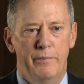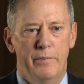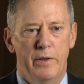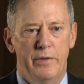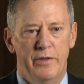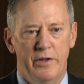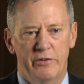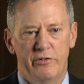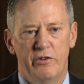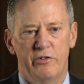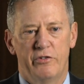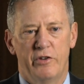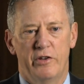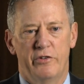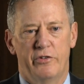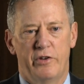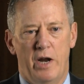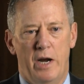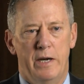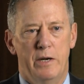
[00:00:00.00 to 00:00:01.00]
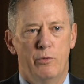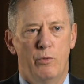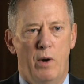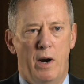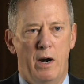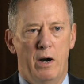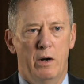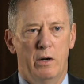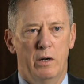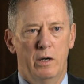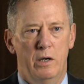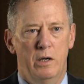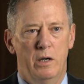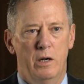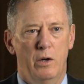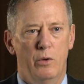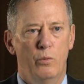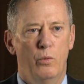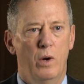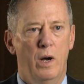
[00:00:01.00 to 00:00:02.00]
This is a study where
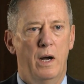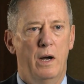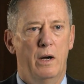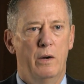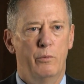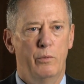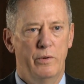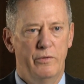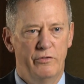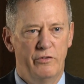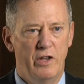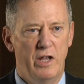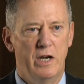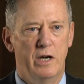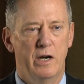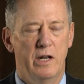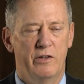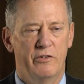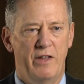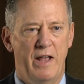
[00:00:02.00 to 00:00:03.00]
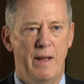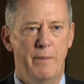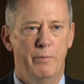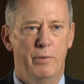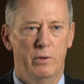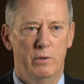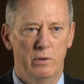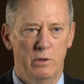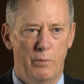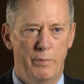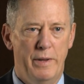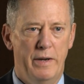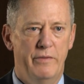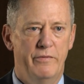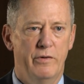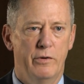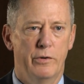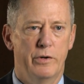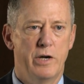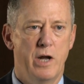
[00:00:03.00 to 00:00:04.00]
we've seen an example,
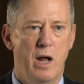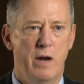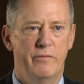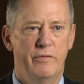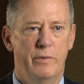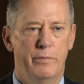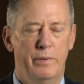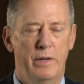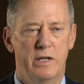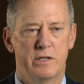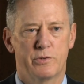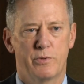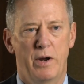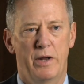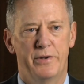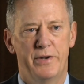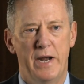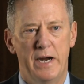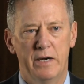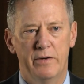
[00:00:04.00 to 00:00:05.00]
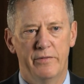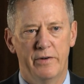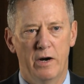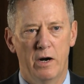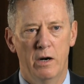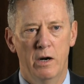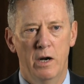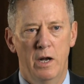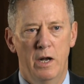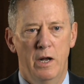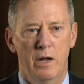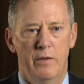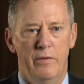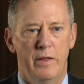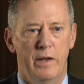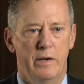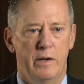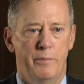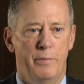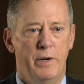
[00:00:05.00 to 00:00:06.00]
lopinavir/ritonavir plus raltegravir,
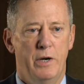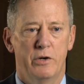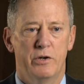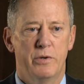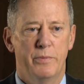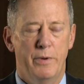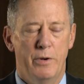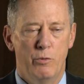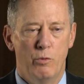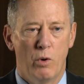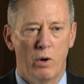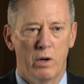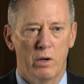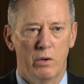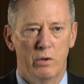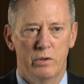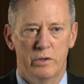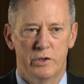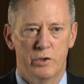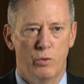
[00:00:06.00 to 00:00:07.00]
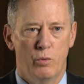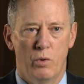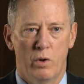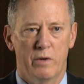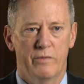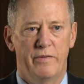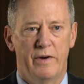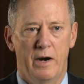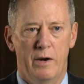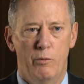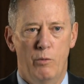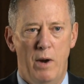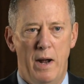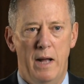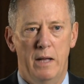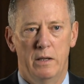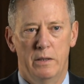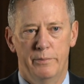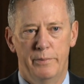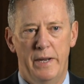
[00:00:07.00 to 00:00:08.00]
that appeared to work very
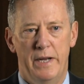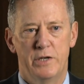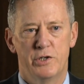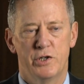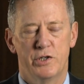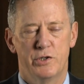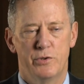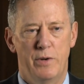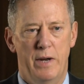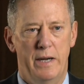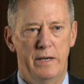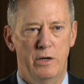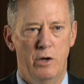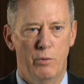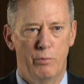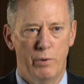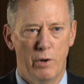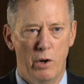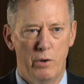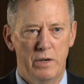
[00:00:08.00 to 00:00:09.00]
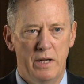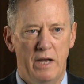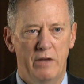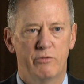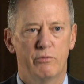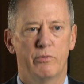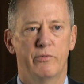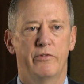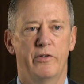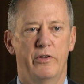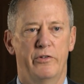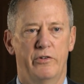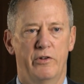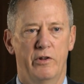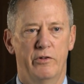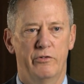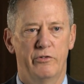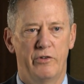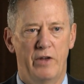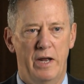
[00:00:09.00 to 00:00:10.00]
well in patients who had no protease
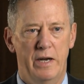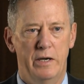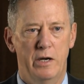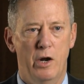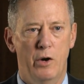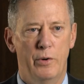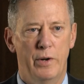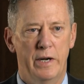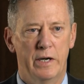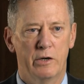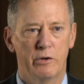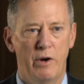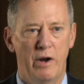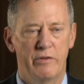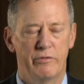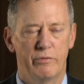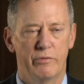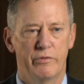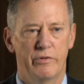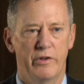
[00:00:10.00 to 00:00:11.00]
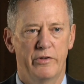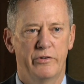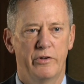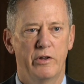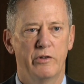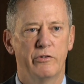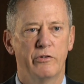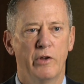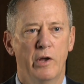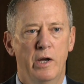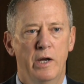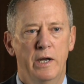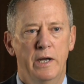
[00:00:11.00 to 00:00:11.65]
resistance and no integrase resistance.